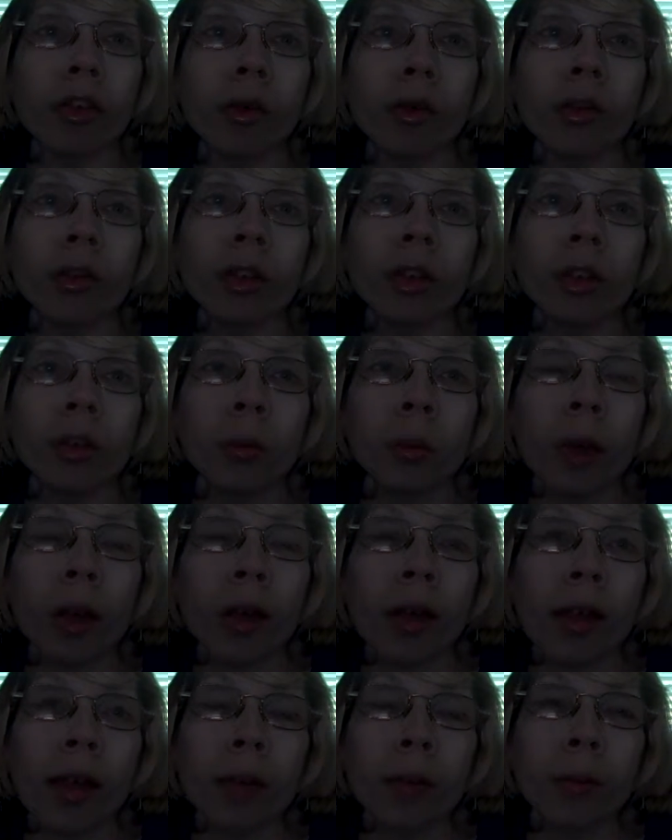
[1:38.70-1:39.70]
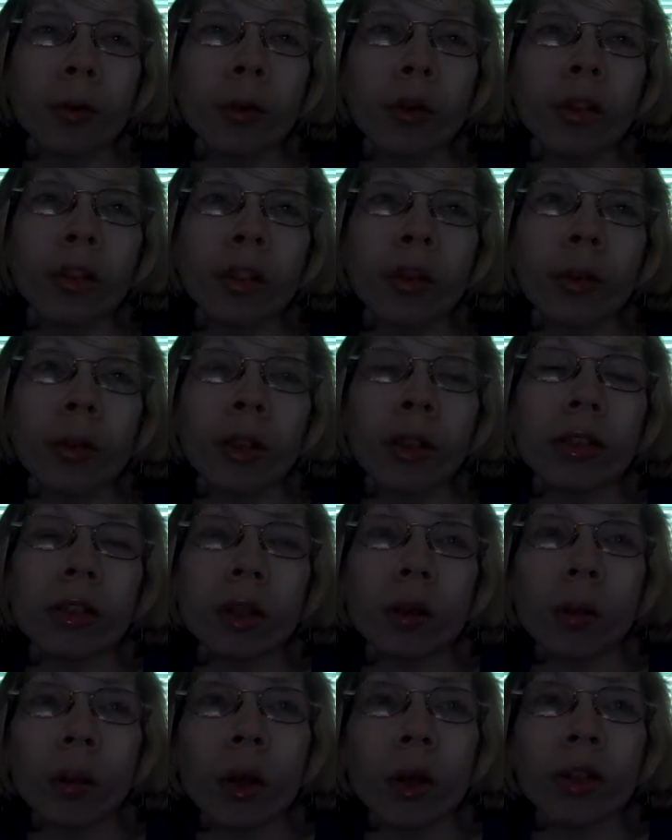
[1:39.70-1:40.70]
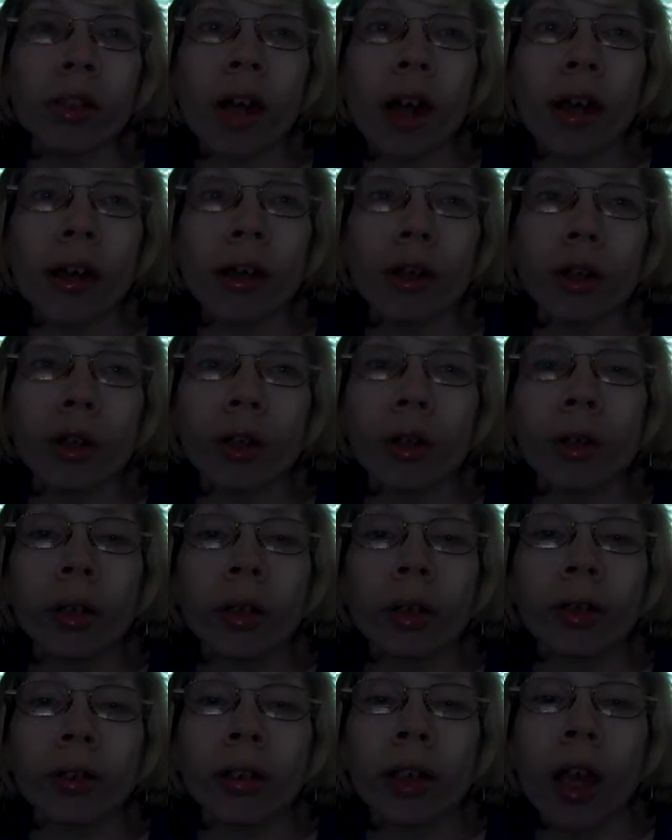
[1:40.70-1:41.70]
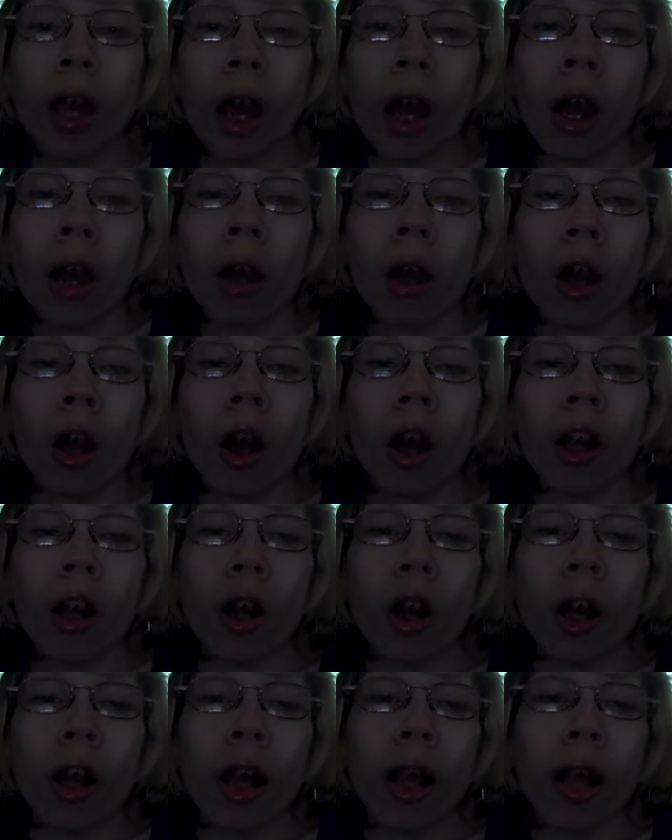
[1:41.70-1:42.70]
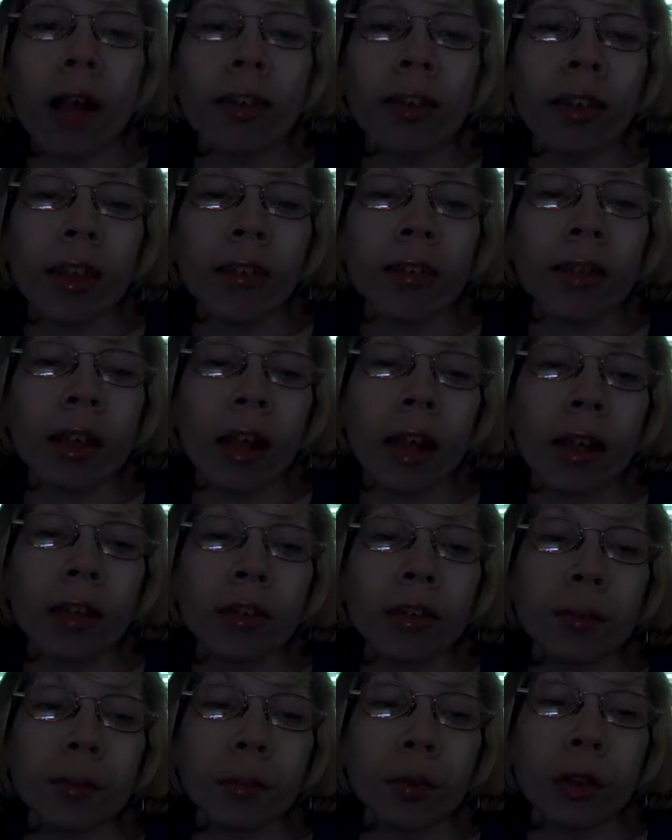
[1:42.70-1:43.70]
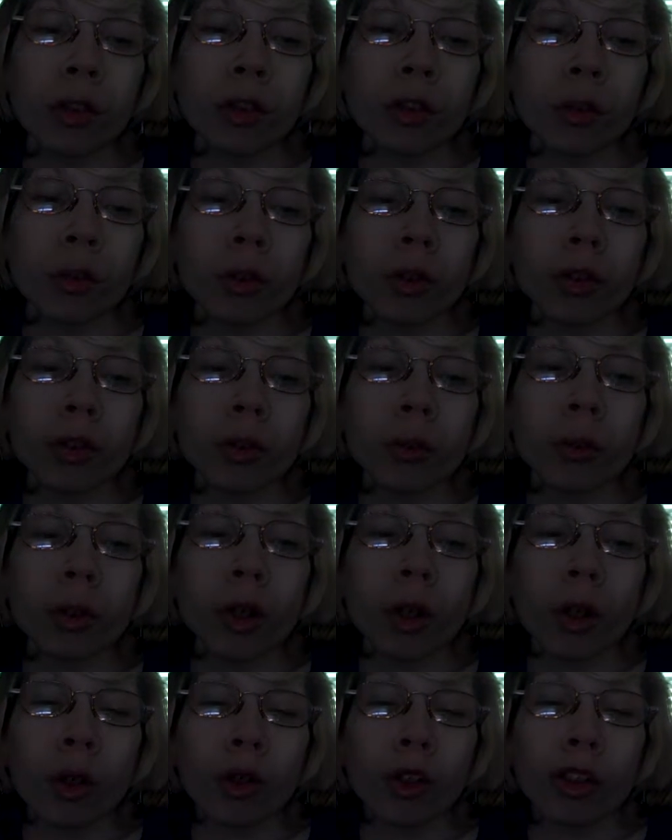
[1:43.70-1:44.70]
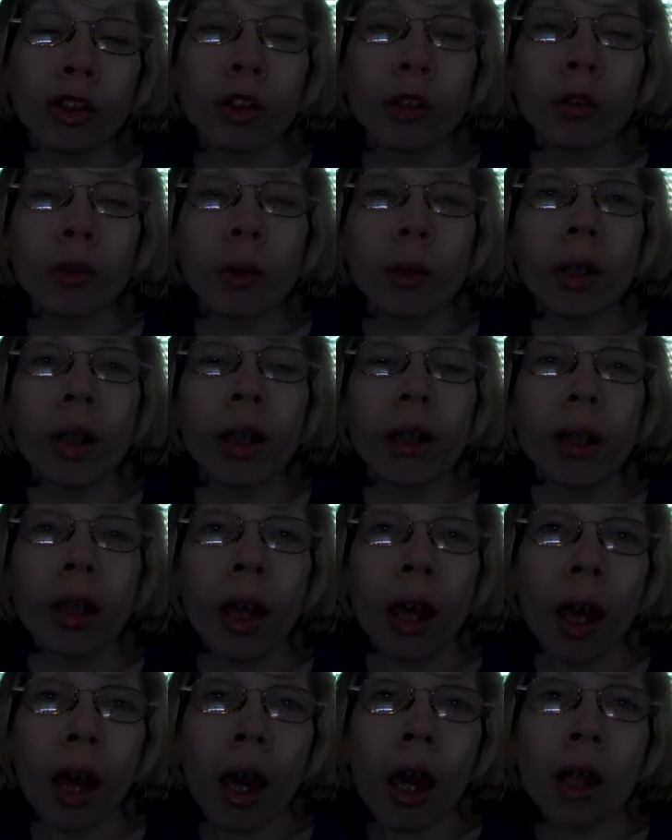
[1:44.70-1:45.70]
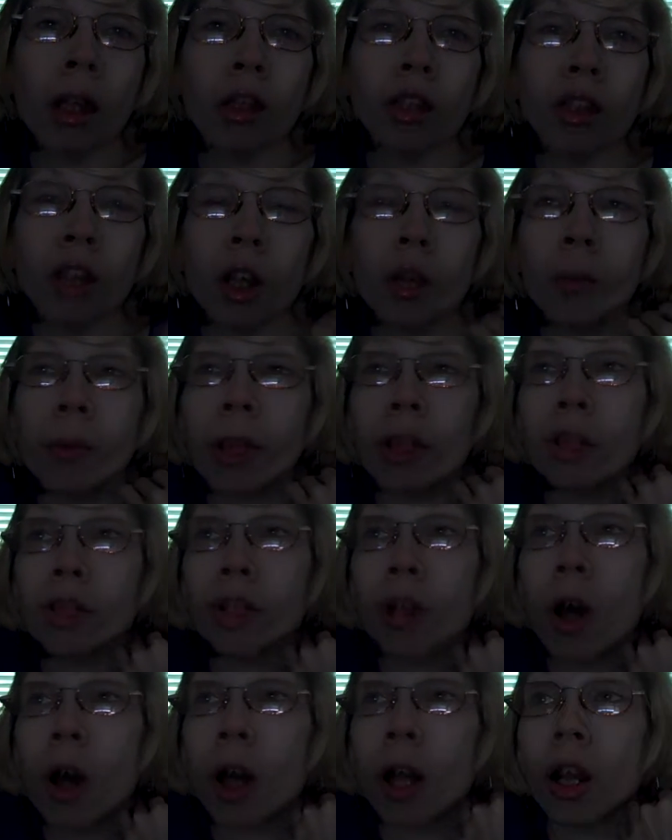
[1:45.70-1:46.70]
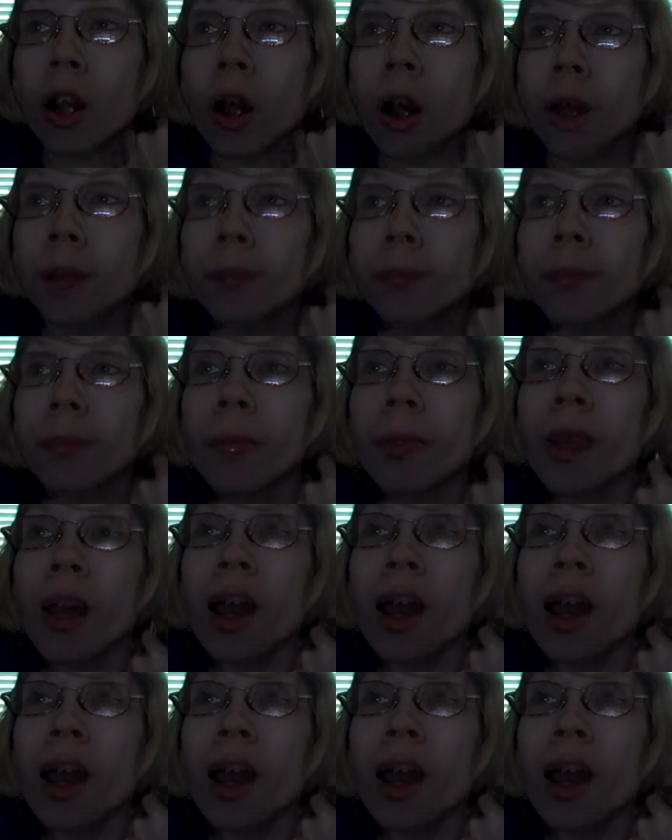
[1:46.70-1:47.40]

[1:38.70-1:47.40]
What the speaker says: there was a were-leopard series and a were-tiger, and on and on. And I think the next books or 2 are her children and generation on and on.